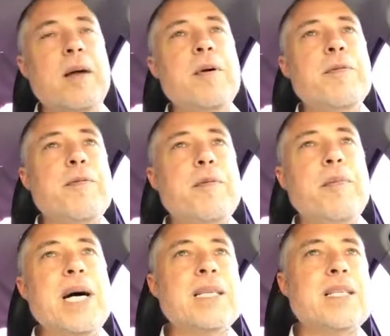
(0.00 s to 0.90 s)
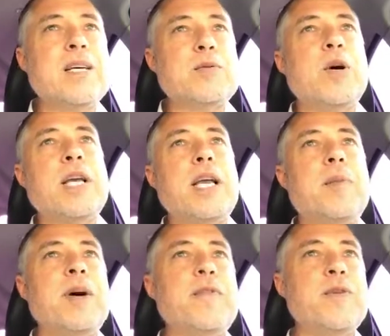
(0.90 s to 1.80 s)
I remember for months I was
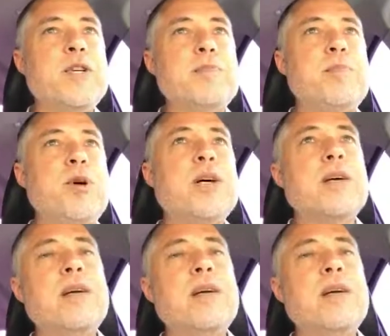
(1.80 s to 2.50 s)
working on my first book,